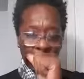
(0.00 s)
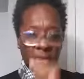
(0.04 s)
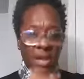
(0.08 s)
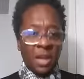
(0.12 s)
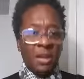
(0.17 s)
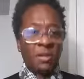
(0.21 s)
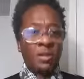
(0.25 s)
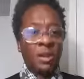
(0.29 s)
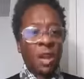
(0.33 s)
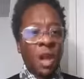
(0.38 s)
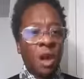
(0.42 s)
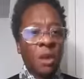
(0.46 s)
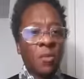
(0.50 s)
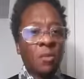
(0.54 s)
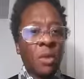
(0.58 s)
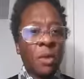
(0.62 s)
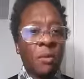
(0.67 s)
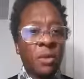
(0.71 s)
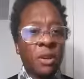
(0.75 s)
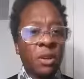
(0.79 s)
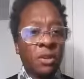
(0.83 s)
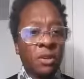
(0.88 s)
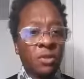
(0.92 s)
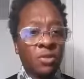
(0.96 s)
Do y'all remember
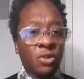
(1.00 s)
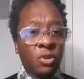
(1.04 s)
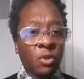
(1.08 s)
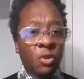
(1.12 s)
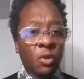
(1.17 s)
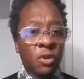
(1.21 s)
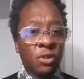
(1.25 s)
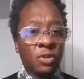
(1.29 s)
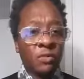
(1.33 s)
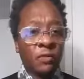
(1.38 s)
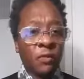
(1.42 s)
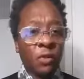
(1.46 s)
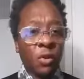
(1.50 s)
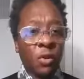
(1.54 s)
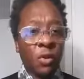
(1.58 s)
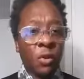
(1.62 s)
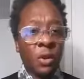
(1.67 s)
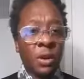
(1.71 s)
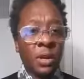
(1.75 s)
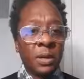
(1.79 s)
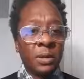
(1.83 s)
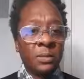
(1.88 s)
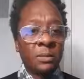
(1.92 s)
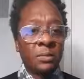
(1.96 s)
the George
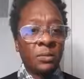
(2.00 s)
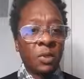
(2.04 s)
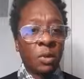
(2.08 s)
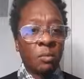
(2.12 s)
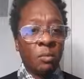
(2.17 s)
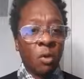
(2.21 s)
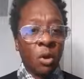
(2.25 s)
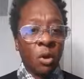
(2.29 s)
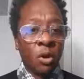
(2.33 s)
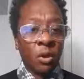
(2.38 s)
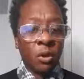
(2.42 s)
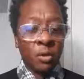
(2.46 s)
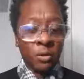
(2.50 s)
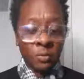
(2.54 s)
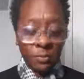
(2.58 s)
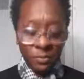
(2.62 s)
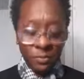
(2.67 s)
Floyd murder?